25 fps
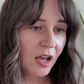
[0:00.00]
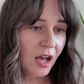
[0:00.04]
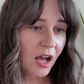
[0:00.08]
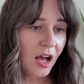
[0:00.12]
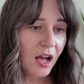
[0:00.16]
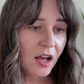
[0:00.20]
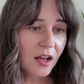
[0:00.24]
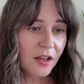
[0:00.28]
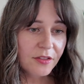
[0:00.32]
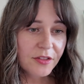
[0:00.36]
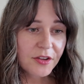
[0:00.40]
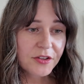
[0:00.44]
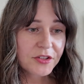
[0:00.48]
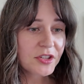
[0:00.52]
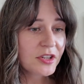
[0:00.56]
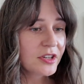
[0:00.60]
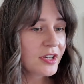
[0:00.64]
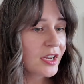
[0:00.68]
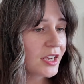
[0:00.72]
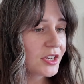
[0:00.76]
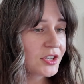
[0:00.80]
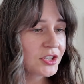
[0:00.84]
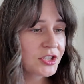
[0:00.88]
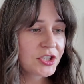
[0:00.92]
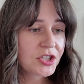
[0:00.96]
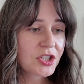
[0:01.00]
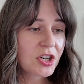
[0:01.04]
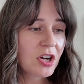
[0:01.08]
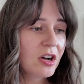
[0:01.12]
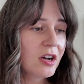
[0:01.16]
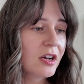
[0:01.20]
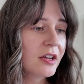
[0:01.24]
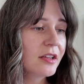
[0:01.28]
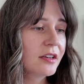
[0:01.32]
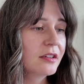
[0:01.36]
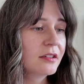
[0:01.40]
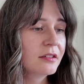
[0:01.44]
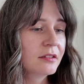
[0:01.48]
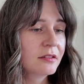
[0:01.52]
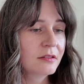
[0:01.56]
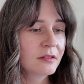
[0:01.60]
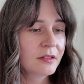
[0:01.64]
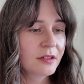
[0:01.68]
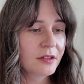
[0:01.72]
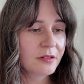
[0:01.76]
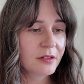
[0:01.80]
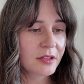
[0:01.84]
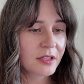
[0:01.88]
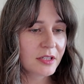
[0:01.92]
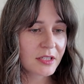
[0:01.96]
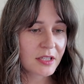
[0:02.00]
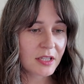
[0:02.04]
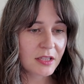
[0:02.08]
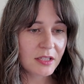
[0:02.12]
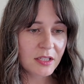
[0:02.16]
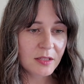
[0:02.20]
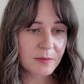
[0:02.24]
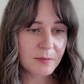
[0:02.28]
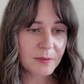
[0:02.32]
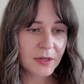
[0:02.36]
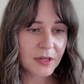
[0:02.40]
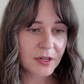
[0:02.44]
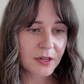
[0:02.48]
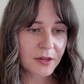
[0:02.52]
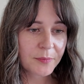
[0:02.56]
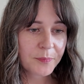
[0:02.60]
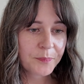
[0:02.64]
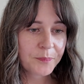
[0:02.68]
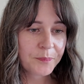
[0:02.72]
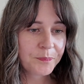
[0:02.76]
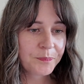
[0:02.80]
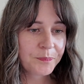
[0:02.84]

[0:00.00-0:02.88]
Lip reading: There's a nice shot. Let's get these bigger.